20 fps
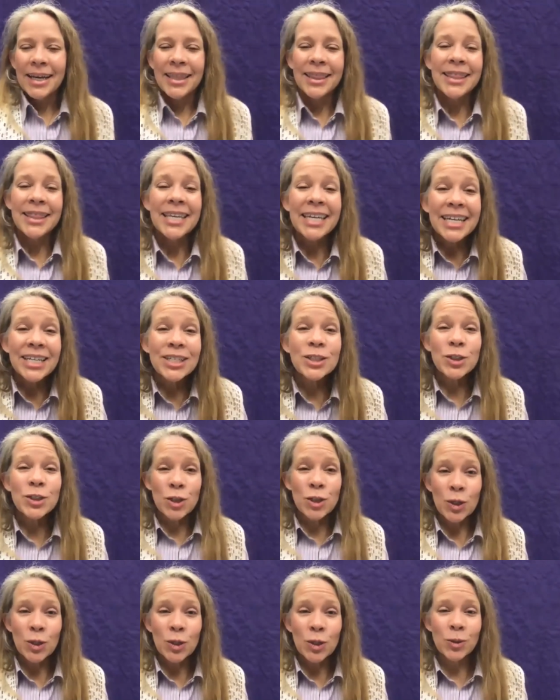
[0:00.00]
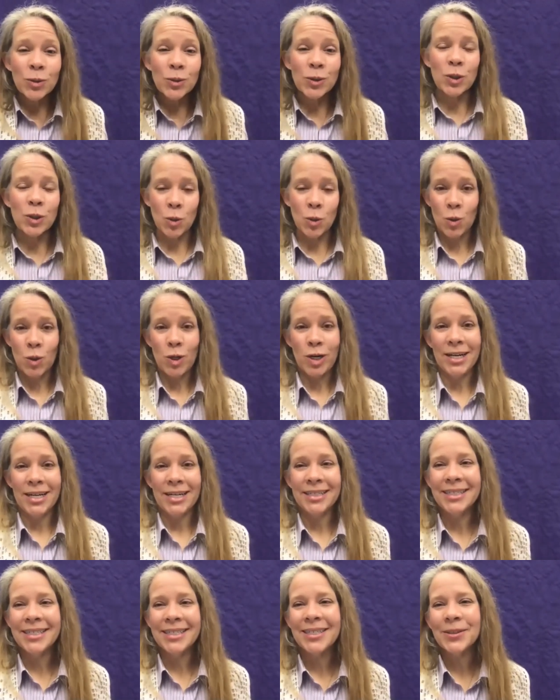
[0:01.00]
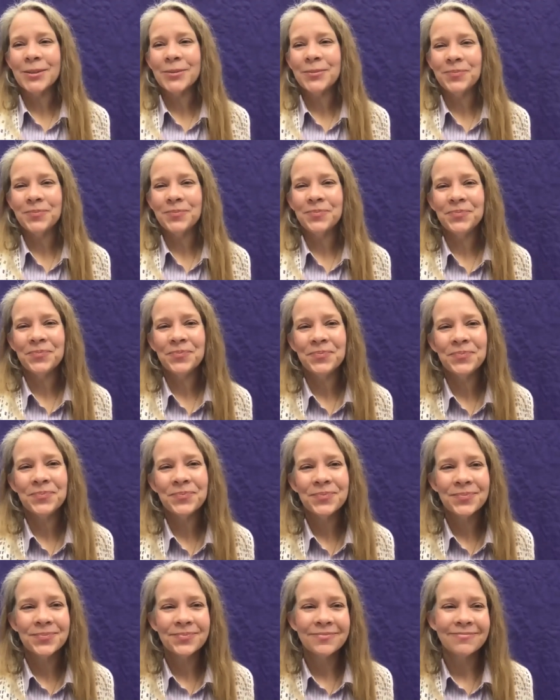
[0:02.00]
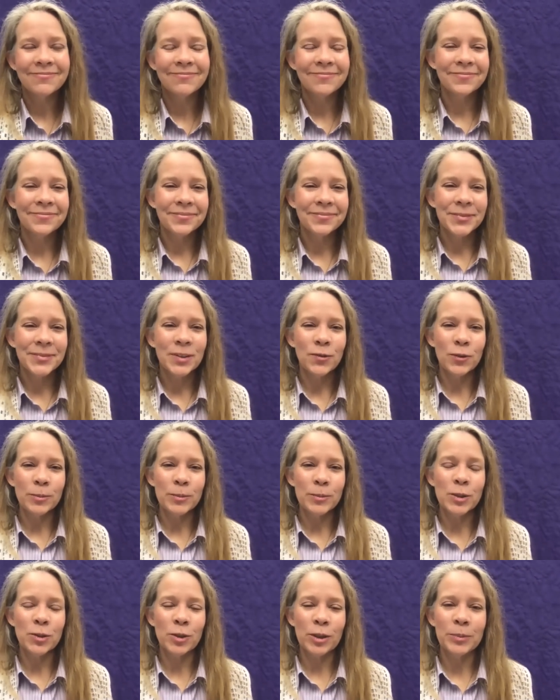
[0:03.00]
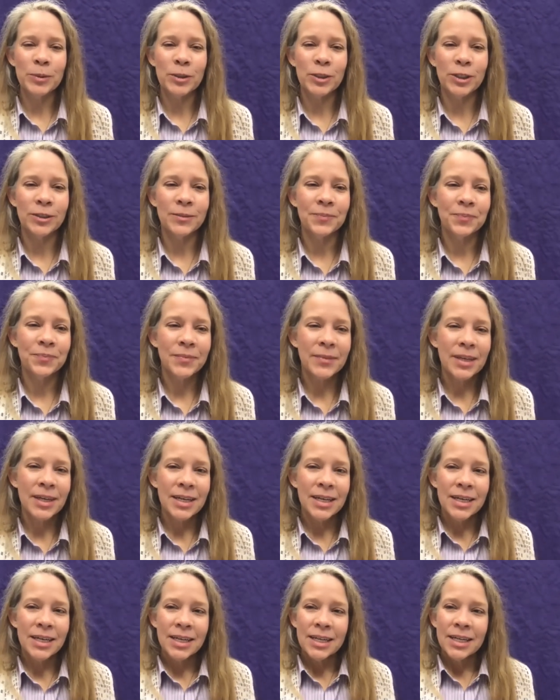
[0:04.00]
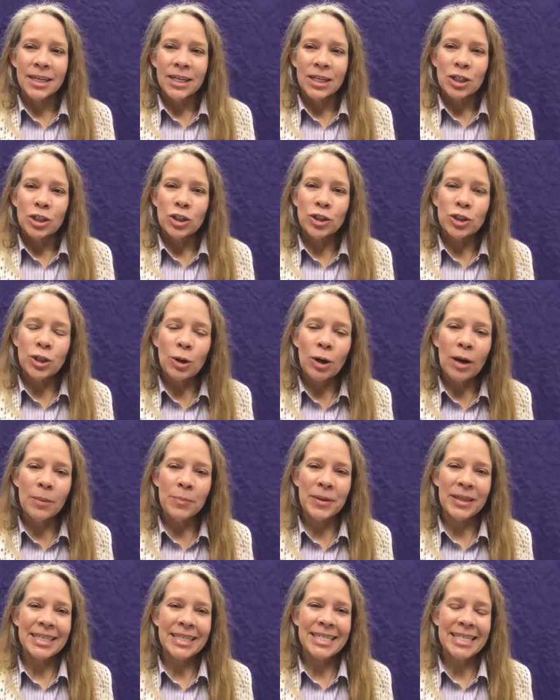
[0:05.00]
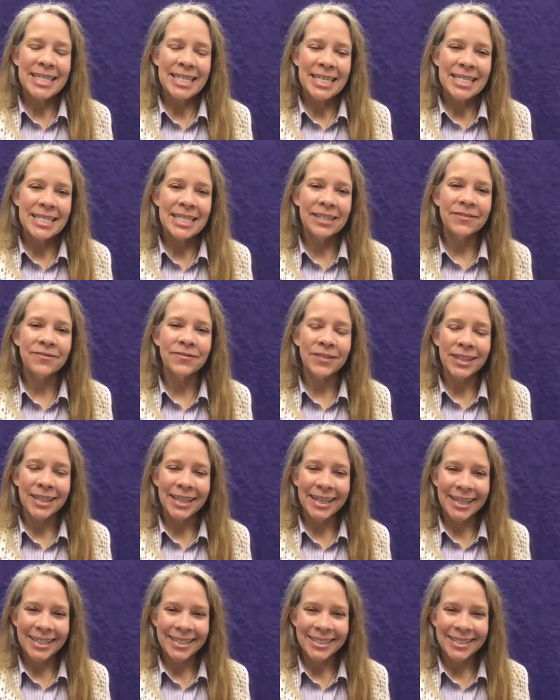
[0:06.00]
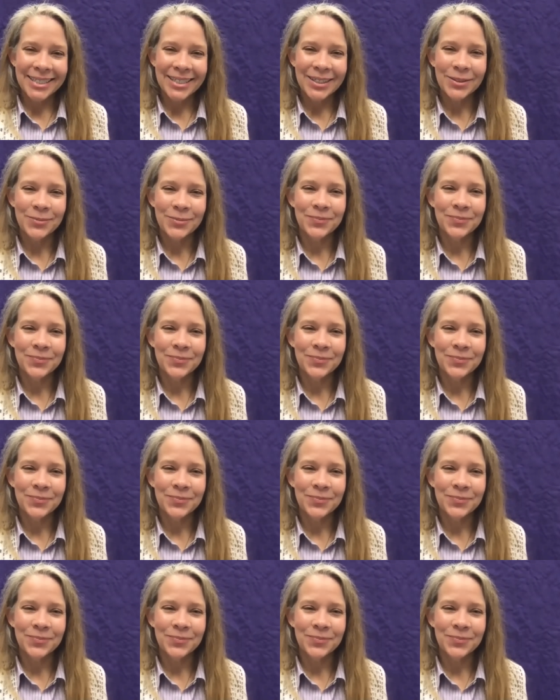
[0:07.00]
These two stories from scripture show up in the season of Lent.